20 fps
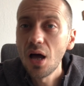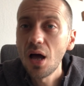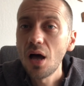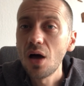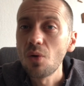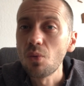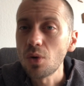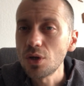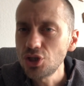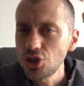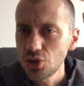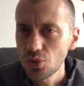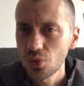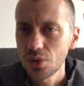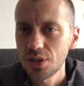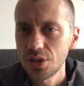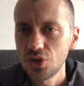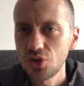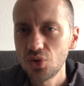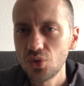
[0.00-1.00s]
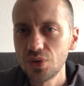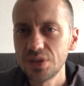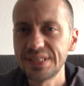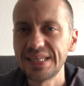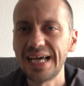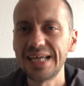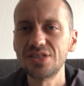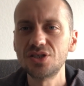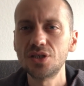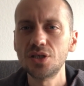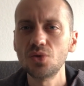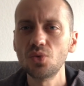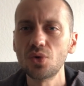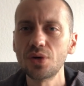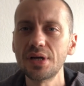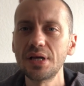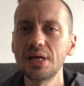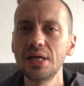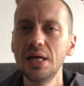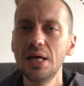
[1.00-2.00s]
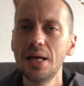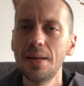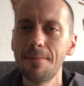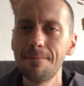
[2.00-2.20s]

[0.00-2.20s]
what you want to do is that you want to